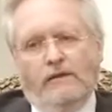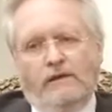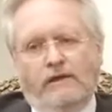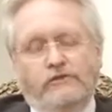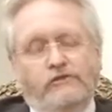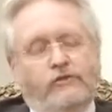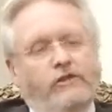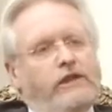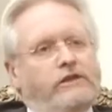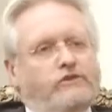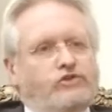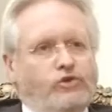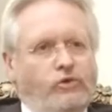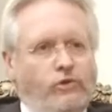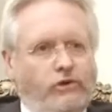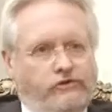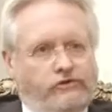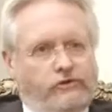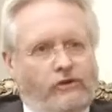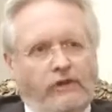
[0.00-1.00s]
It's their
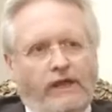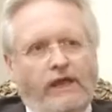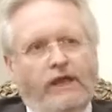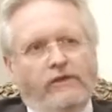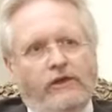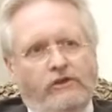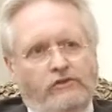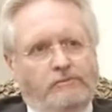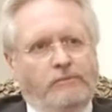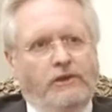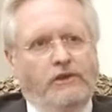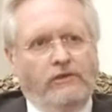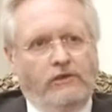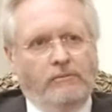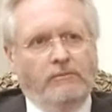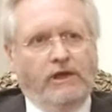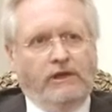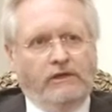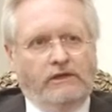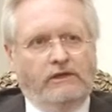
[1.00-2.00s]
choice on how they spend
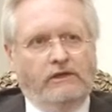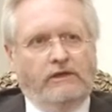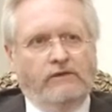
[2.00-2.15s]
their money.